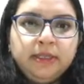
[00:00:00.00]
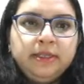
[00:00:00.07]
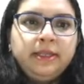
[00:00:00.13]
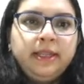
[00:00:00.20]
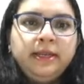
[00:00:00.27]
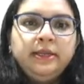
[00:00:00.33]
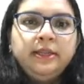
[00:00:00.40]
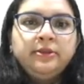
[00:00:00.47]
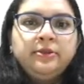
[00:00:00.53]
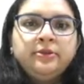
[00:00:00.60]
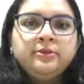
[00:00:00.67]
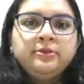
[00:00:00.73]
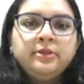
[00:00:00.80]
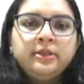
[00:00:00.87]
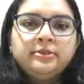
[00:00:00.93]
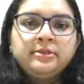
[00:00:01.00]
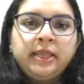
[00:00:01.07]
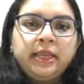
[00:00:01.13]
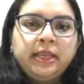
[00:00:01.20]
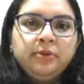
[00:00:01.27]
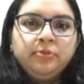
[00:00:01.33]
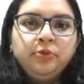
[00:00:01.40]
Then this is the
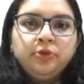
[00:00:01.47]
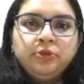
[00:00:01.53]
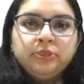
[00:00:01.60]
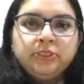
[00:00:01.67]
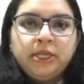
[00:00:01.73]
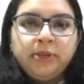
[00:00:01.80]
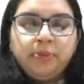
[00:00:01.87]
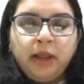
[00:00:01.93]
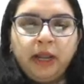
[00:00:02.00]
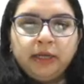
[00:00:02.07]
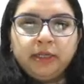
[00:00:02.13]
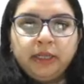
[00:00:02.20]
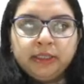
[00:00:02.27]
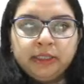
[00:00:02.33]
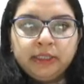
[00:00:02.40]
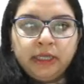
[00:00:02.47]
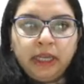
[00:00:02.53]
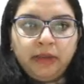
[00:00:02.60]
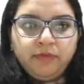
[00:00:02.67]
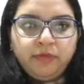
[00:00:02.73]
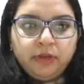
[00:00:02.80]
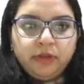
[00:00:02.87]
second boot shaped heart. The other
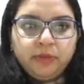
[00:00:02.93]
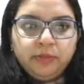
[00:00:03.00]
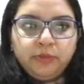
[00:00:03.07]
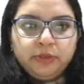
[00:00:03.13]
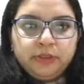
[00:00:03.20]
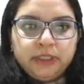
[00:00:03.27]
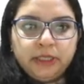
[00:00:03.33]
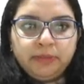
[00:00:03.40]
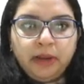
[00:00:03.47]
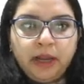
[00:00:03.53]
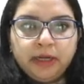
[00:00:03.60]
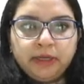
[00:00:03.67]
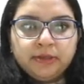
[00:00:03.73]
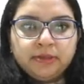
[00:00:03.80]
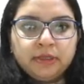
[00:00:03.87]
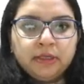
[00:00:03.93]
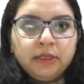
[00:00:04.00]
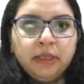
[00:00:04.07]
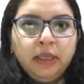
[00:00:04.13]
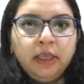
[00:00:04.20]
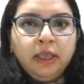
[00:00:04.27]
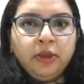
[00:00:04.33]
name for the boot shaped heart is the
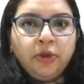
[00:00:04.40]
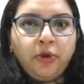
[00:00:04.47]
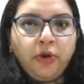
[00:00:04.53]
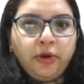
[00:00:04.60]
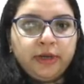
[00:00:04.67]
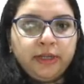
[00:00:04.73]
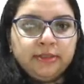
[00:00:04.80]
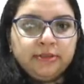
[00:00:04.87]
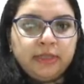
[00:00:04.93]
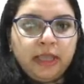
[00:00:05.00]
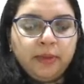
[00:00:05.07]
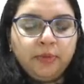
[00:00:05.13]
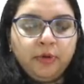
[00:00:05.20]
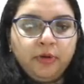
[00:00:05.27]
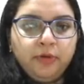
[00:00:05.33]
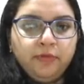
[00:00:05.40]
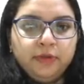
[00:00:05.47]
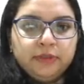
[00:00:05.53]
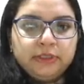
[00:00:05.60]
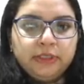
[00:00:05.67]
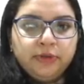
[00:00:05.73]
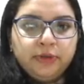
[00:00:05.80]
Corin Sabo,
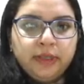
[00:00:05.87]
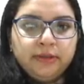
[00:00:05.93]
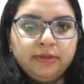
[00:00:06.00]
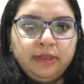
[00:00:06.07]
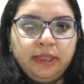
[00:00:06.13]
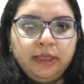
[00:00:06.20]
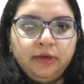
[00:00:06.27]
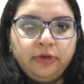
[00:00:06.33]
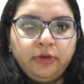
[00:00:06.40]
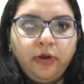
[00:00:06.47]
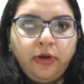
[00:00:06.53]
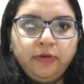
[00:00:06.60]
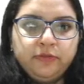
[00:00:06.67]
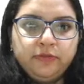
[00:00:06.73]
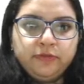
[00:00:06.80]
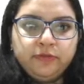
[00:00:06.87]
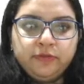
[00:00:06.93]
which you can see in T O F.